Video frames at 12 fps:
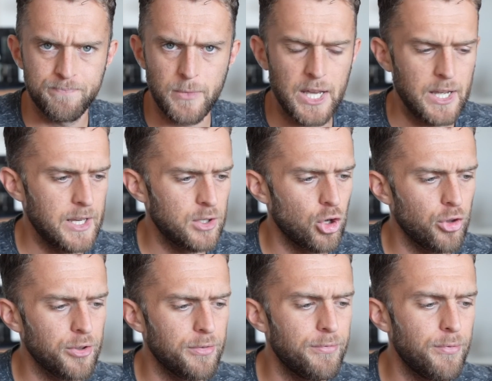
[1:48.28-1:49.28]
and on
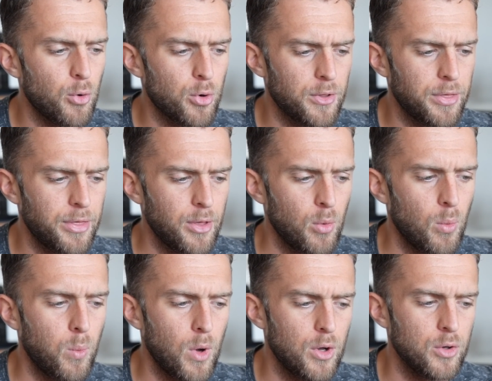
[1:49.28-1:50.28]
the fourth
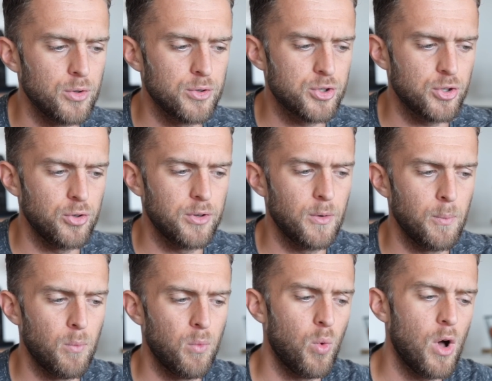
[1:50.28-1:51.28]
wall. So the
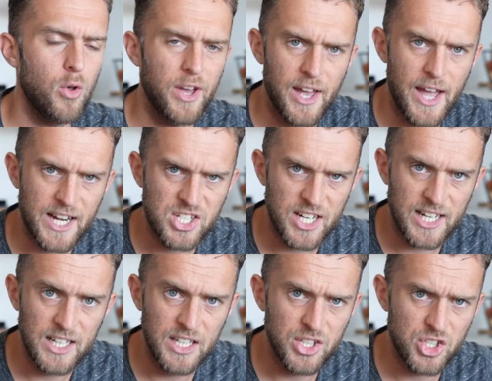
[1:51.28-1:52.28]
wall
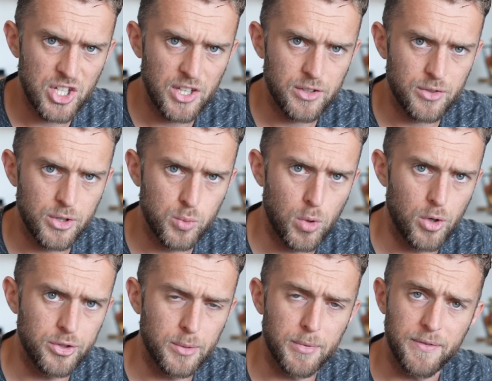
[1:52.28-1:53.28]
exactly in the center is wall
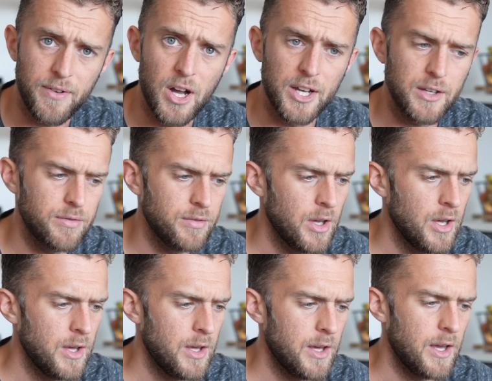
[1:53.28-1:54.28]
number 5.
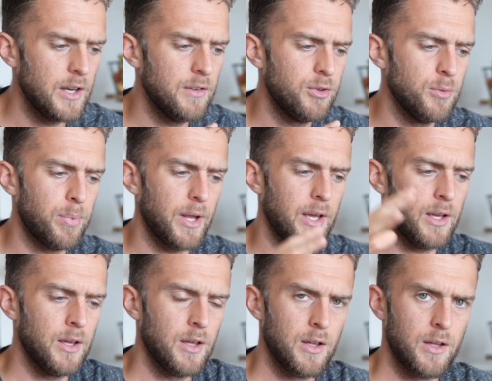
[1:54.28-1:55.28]
And if you
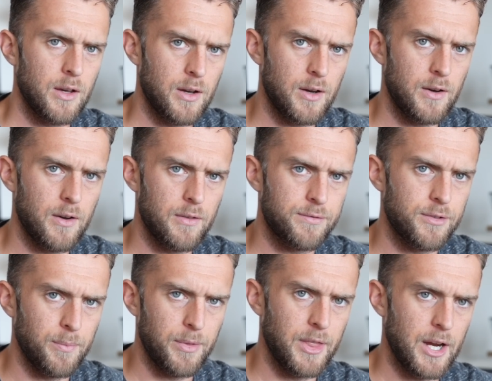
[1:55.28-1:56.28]
play
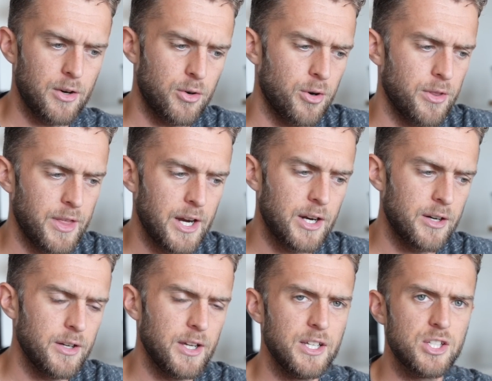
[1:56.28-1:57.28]
from there or
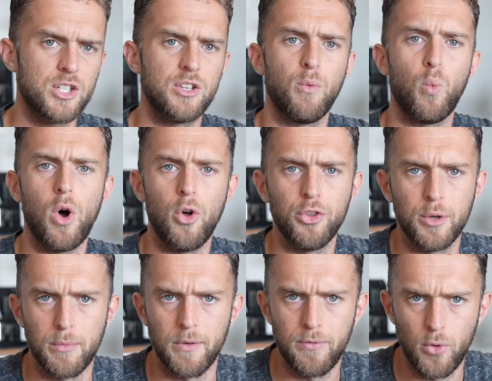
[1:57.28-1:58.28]
there, it's wall
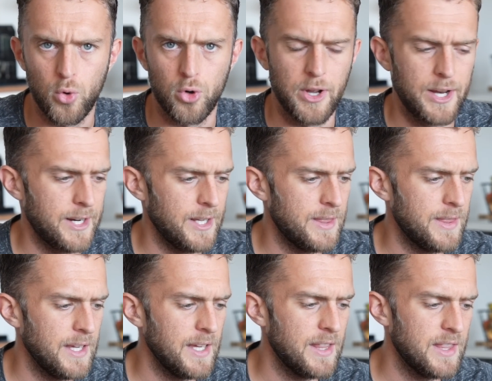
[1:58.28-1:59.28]
number 4. And I
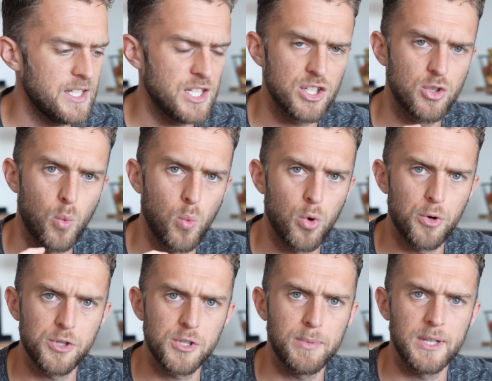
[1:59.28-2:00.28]
think this is the
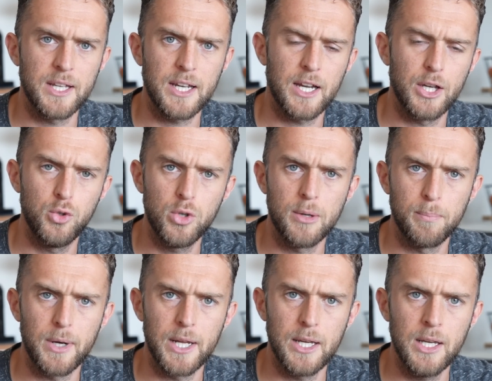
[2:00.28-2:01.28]
worst bandeja you can
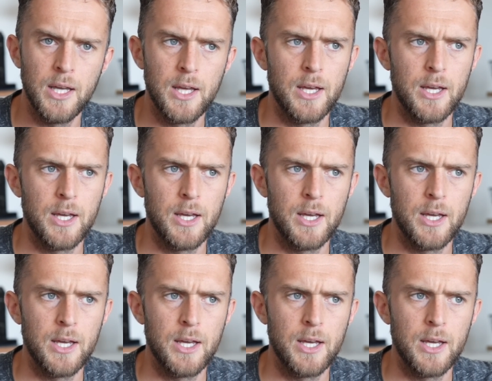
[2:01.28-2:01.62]
play